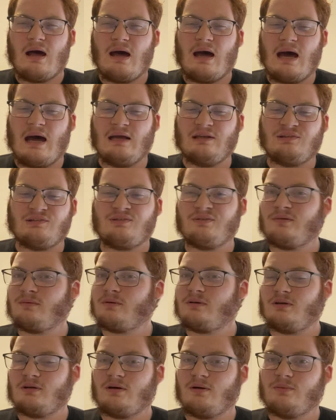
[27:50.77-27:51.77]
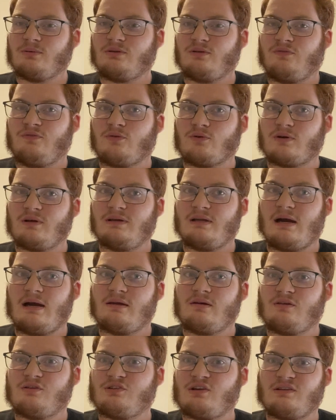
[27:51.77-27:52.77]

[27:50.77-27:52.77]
I still am going to go with the 49ers.